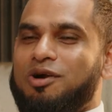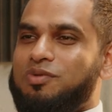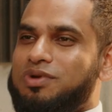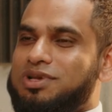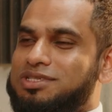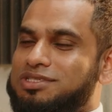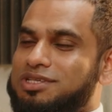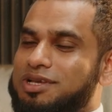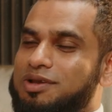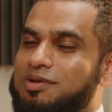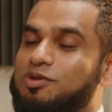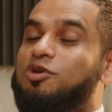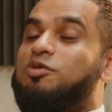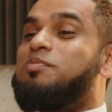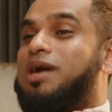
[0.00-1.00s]
I always
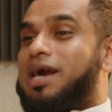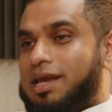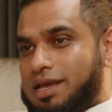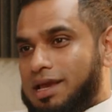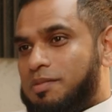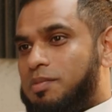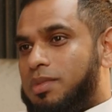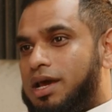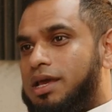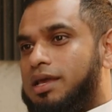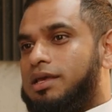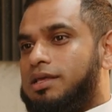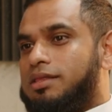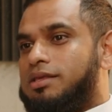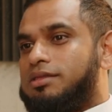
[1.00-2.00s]
uh, look back at
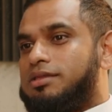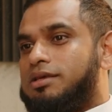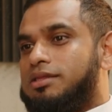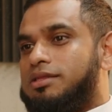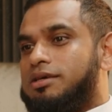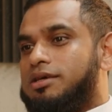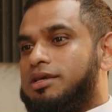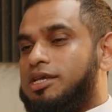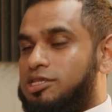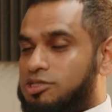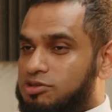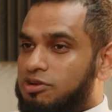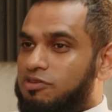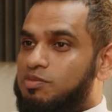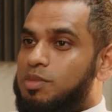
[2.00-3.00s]
my the, the, the
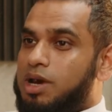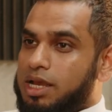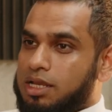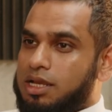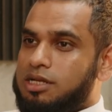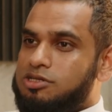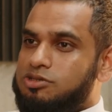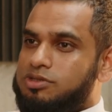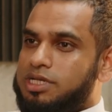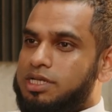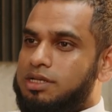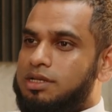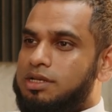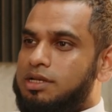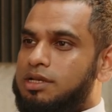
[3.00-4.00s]
history of my
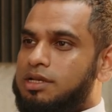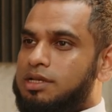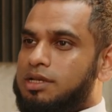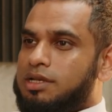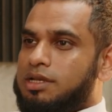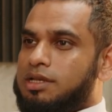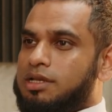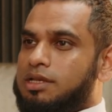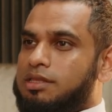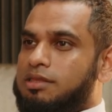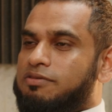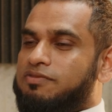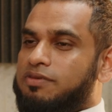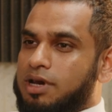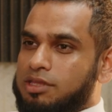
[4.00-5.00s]
country.
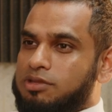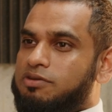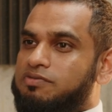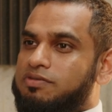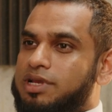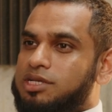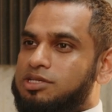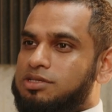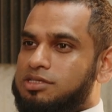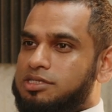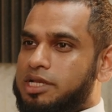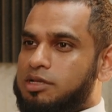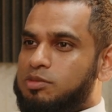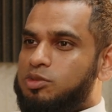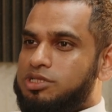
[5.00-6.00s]
The father of nation,
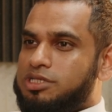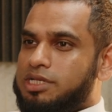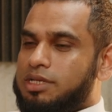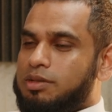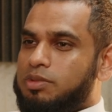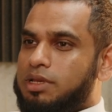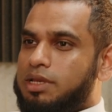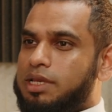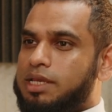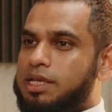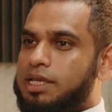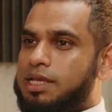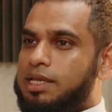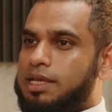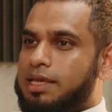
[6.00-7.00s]
Sheikh Mujib,
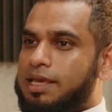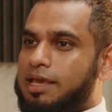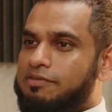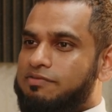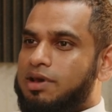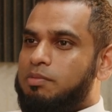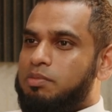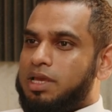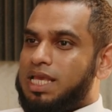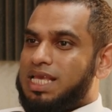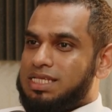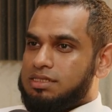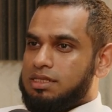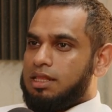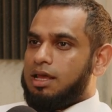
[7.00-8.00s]
he gave up
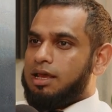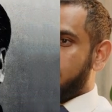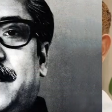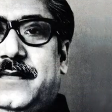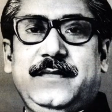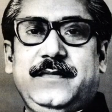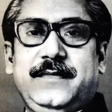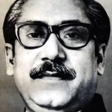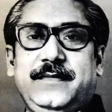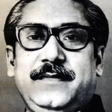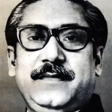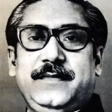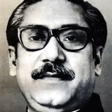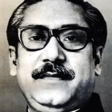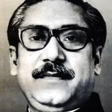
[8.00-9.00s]
his life
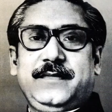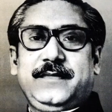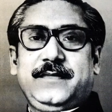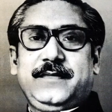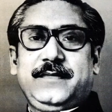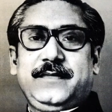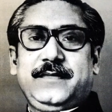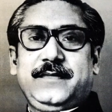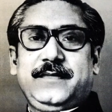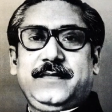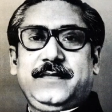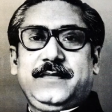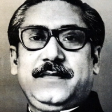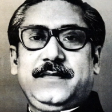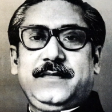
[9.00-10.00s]

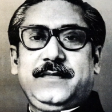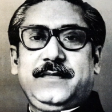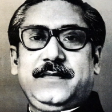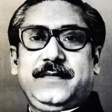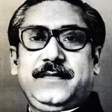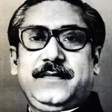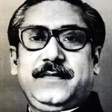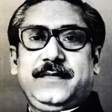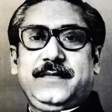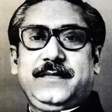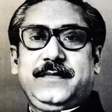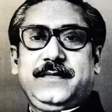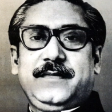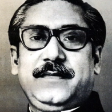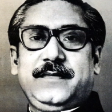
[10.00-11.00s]
to free the
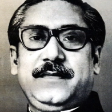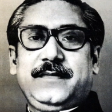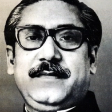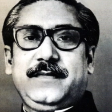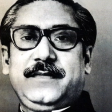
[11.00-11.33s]
country